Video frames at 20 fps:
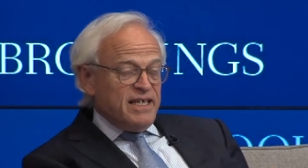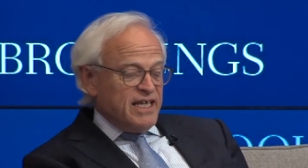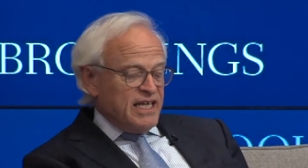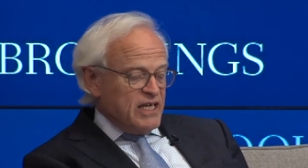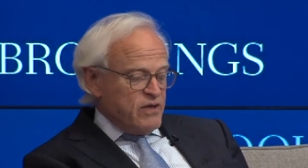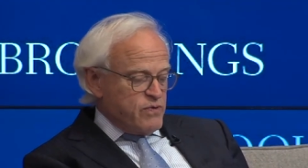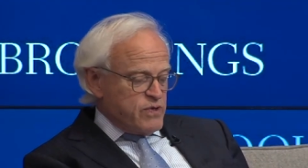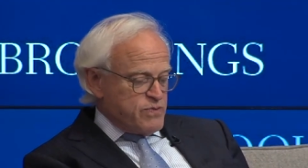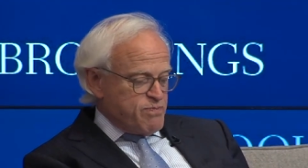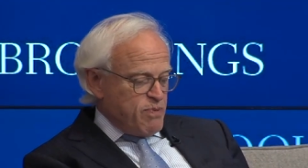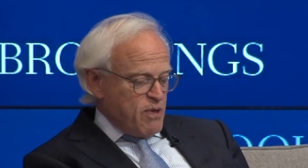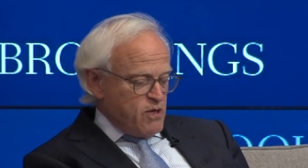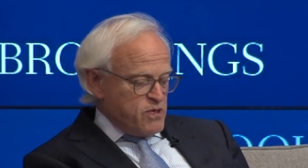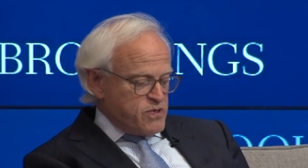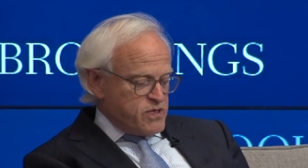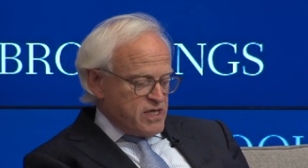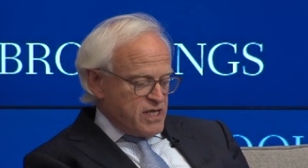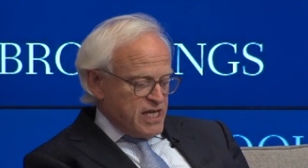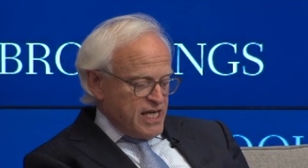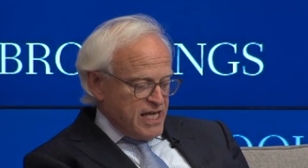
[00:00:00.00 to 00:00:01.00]
he was
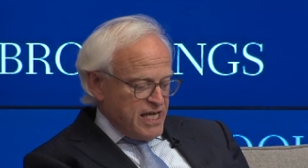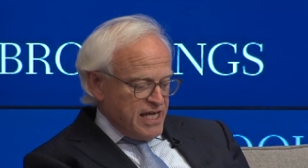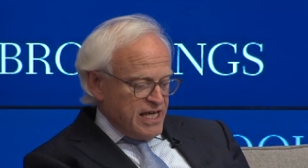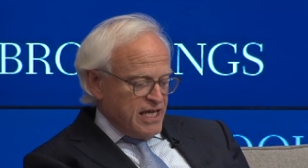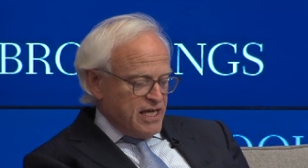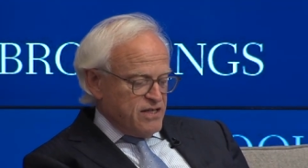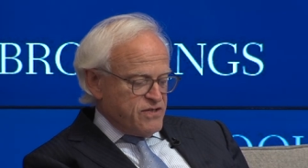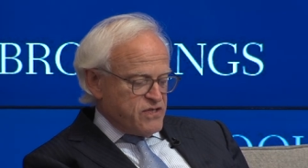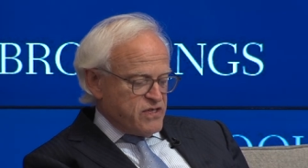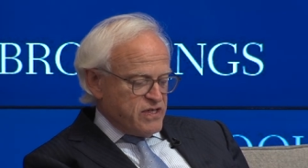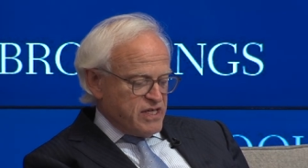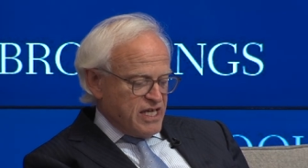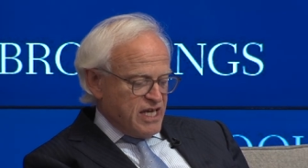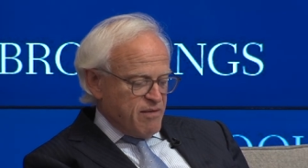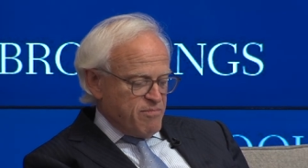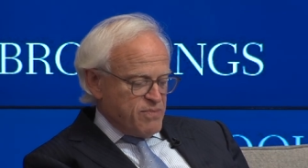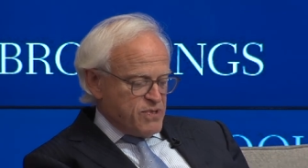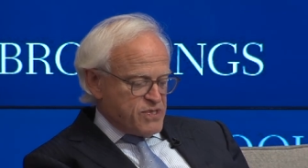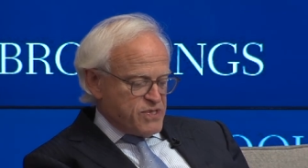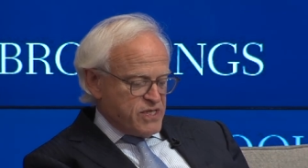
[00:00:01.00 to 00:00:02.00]
posted here to the
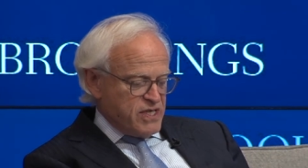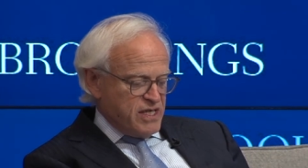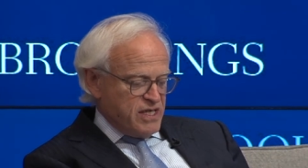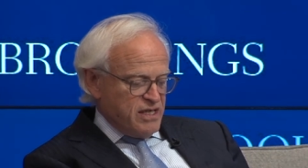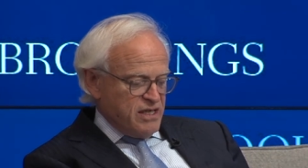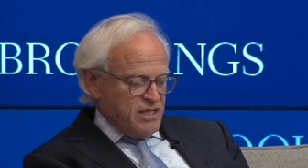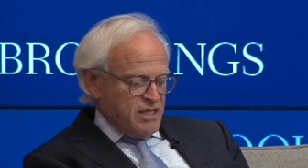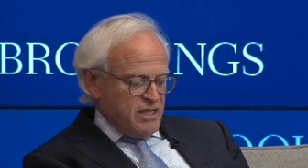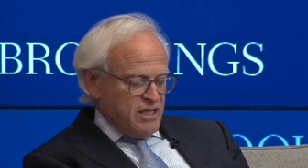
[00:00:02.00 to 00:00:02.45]
embassy